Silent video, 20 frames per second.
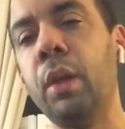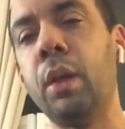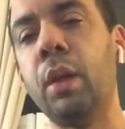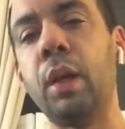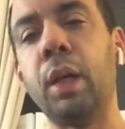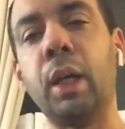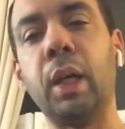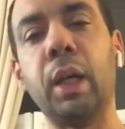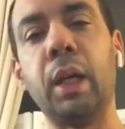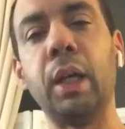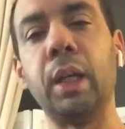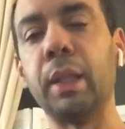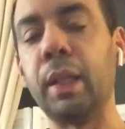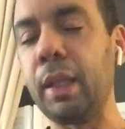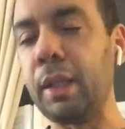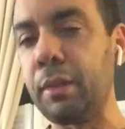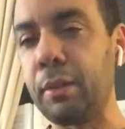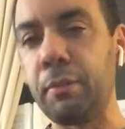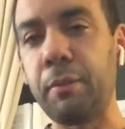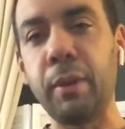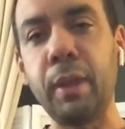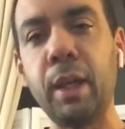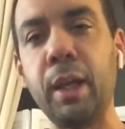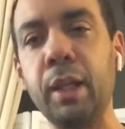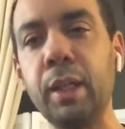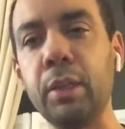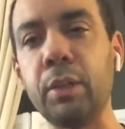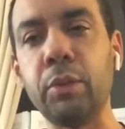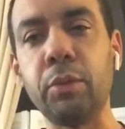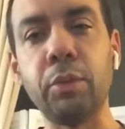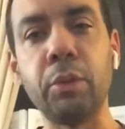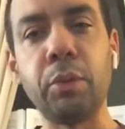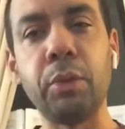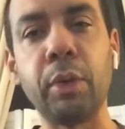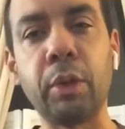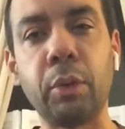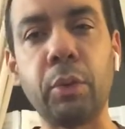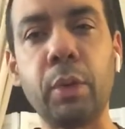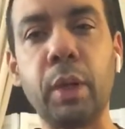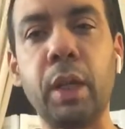That's fine, those are
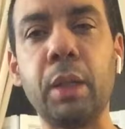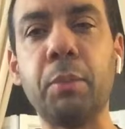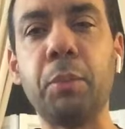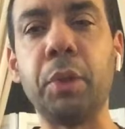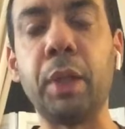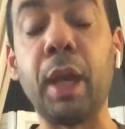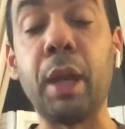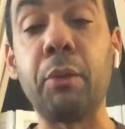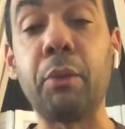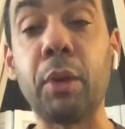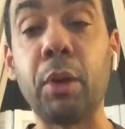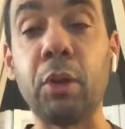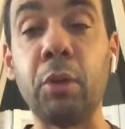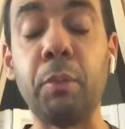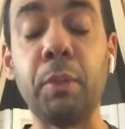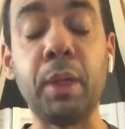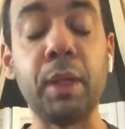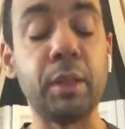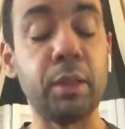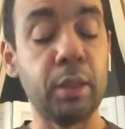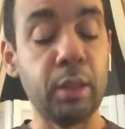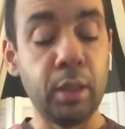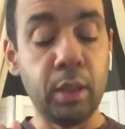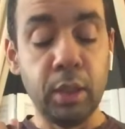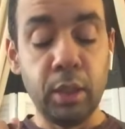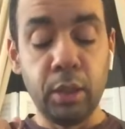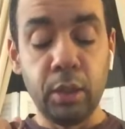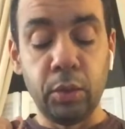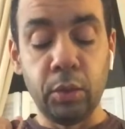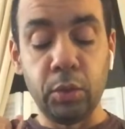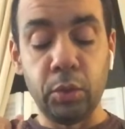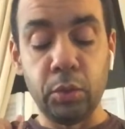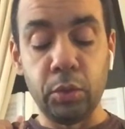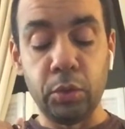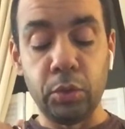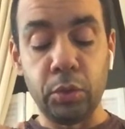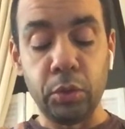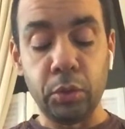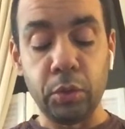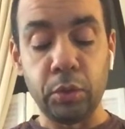great, but I recommend to
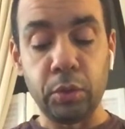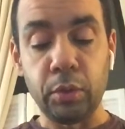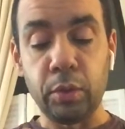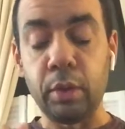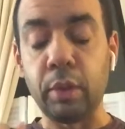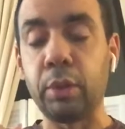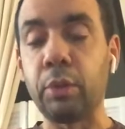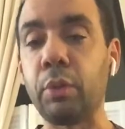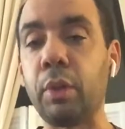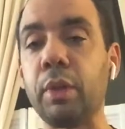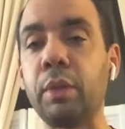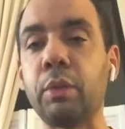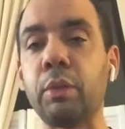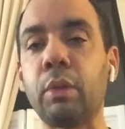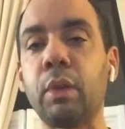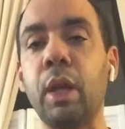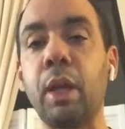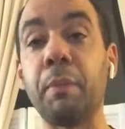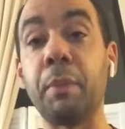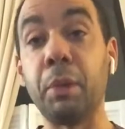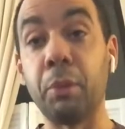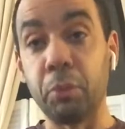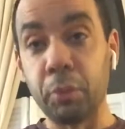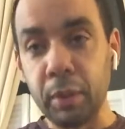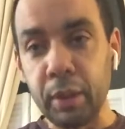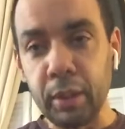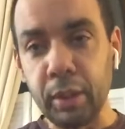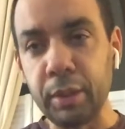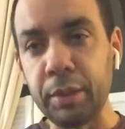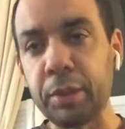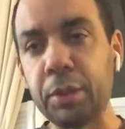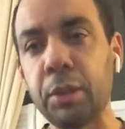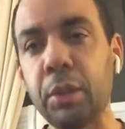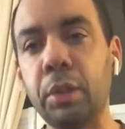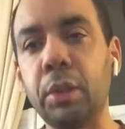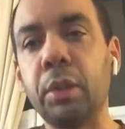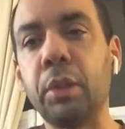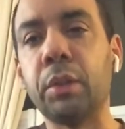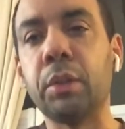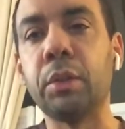just transcribe real
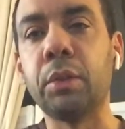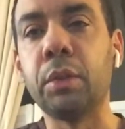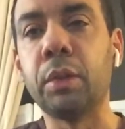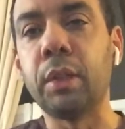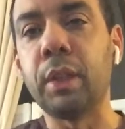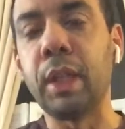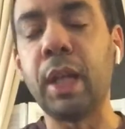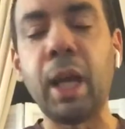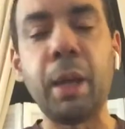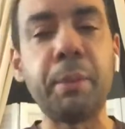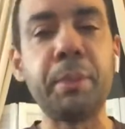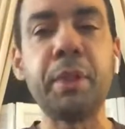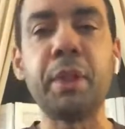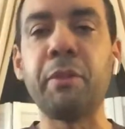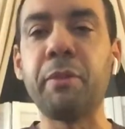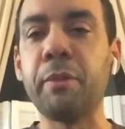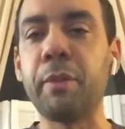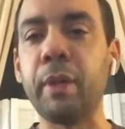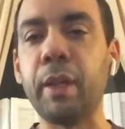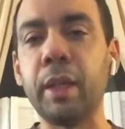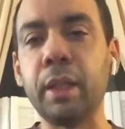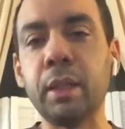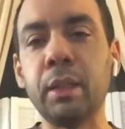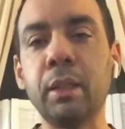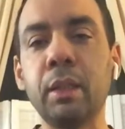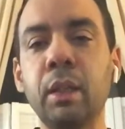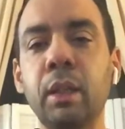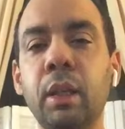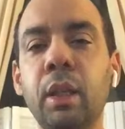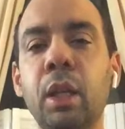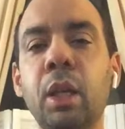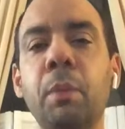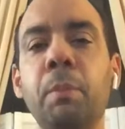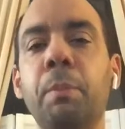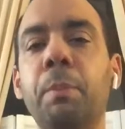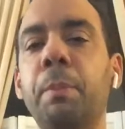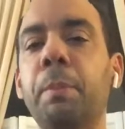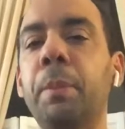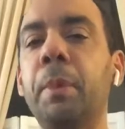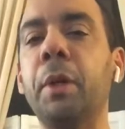songs. The apps are fine,
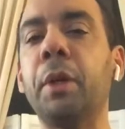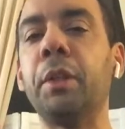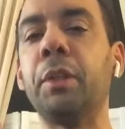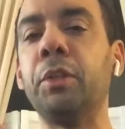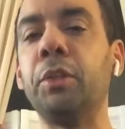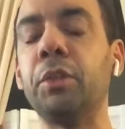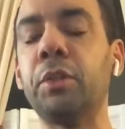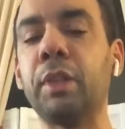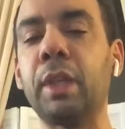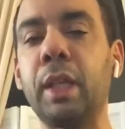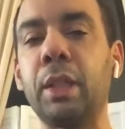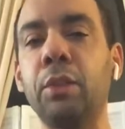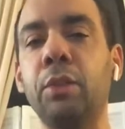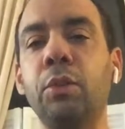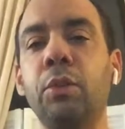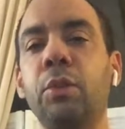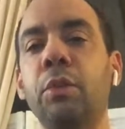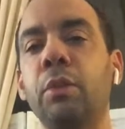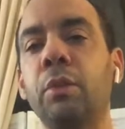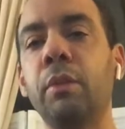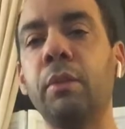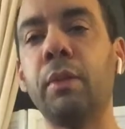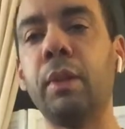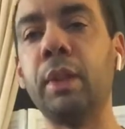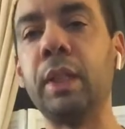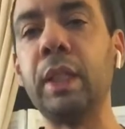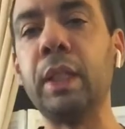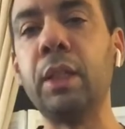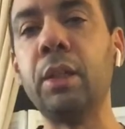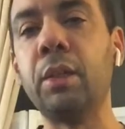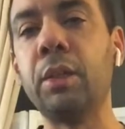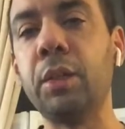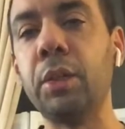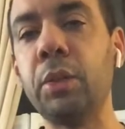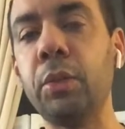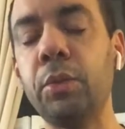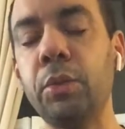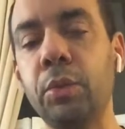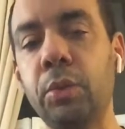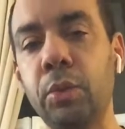but just get your ear
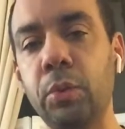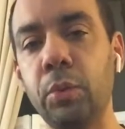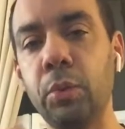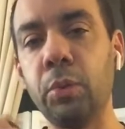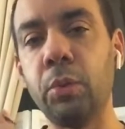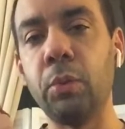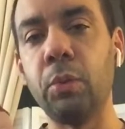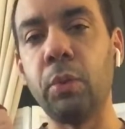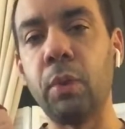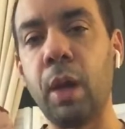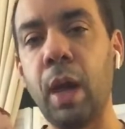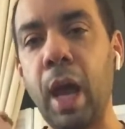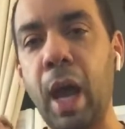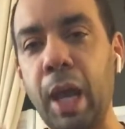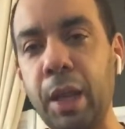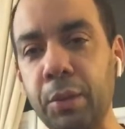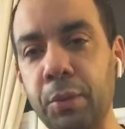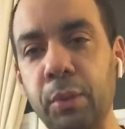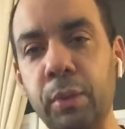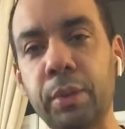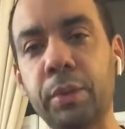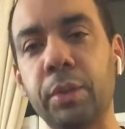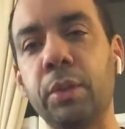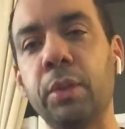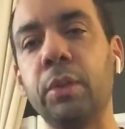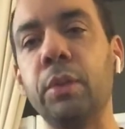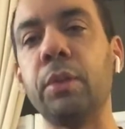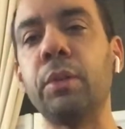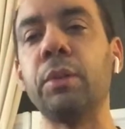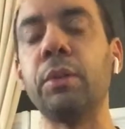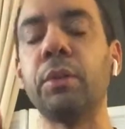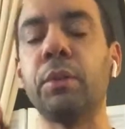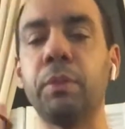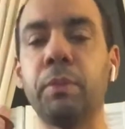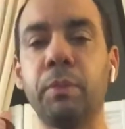used to actual songs.